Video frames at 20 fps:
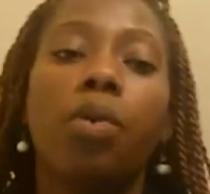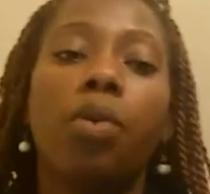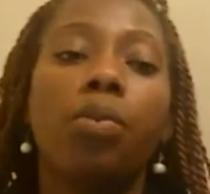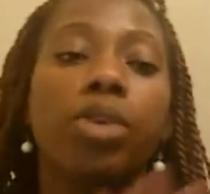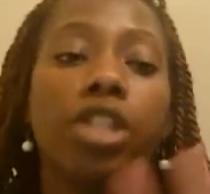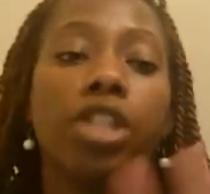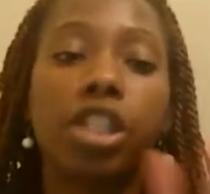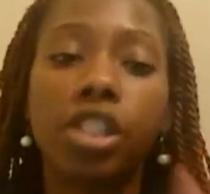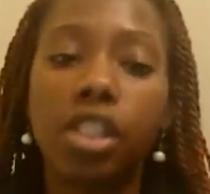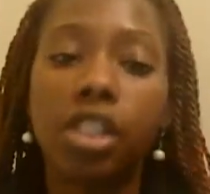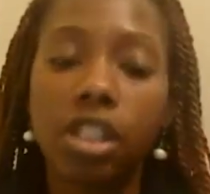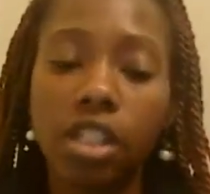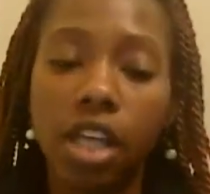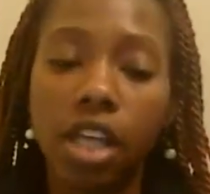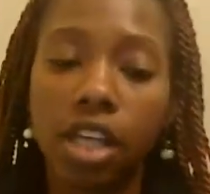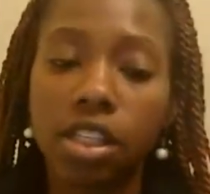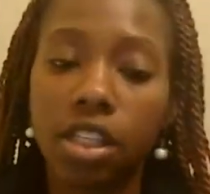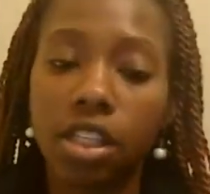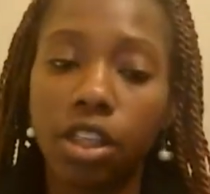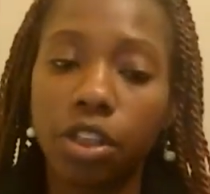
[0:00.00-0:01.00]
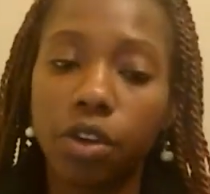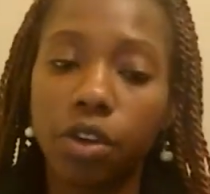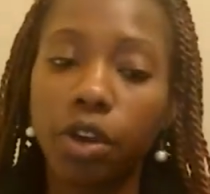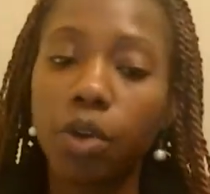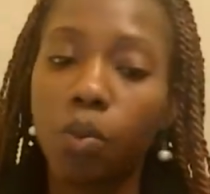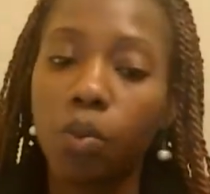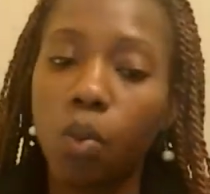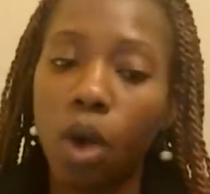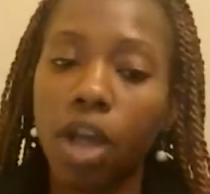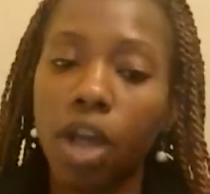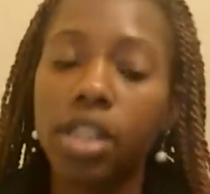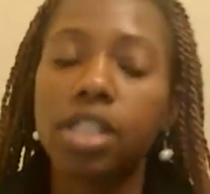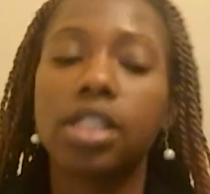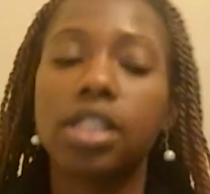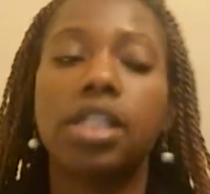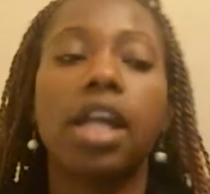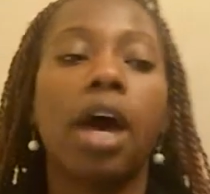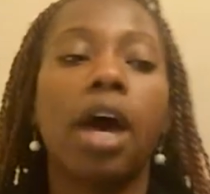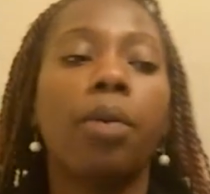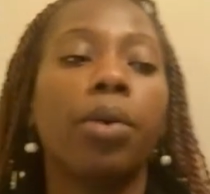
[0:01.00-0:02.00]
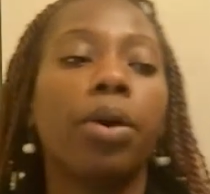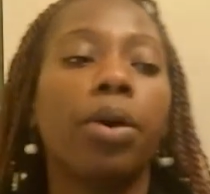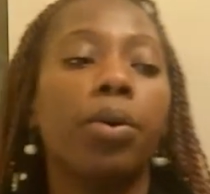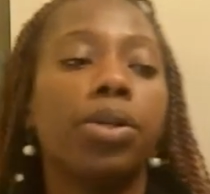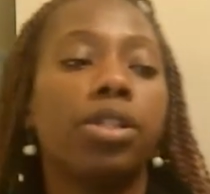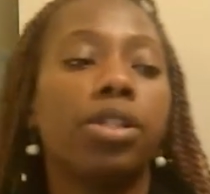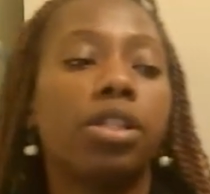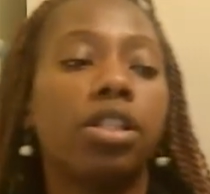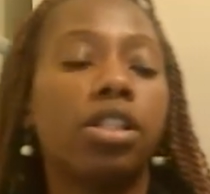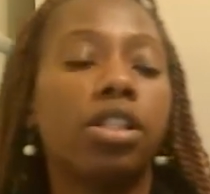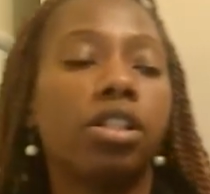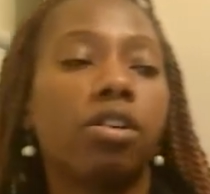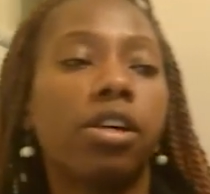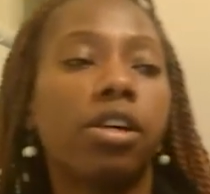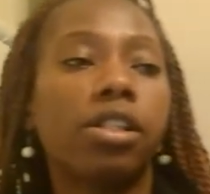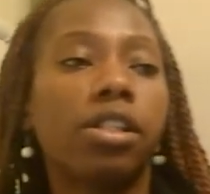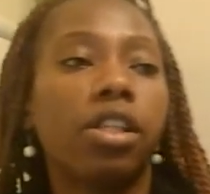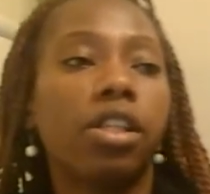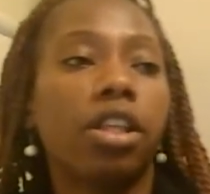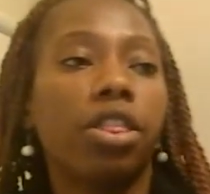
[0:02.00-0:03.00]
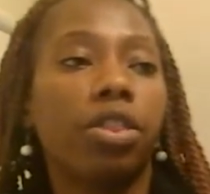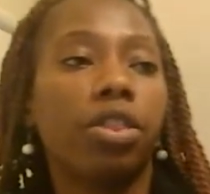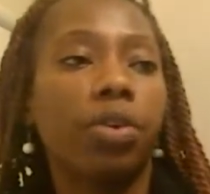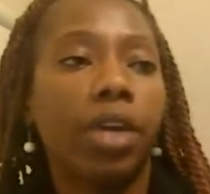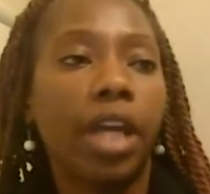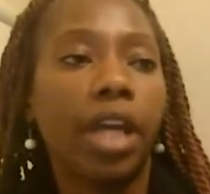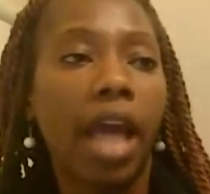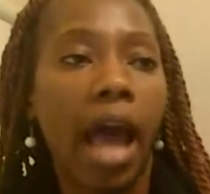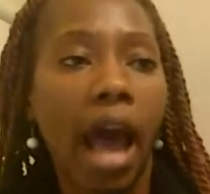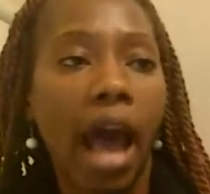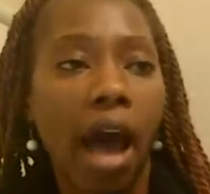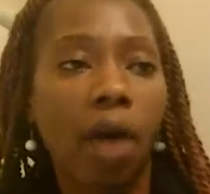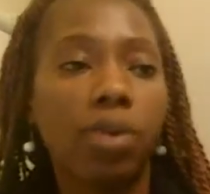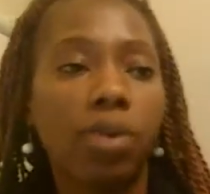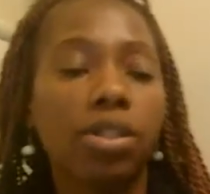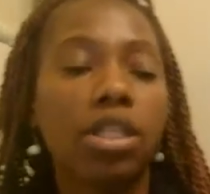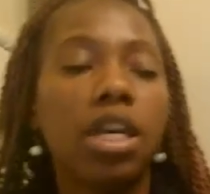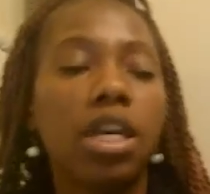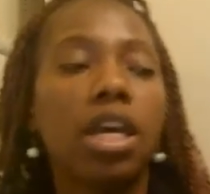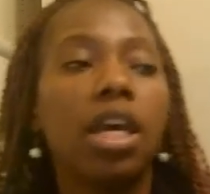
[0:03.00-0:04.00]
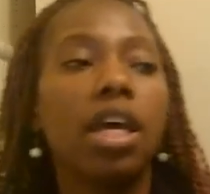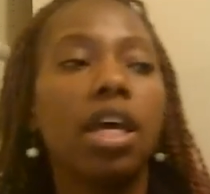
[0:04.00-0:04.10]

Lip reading: We just discussed the three whats. Now we're going to discuss the three hows.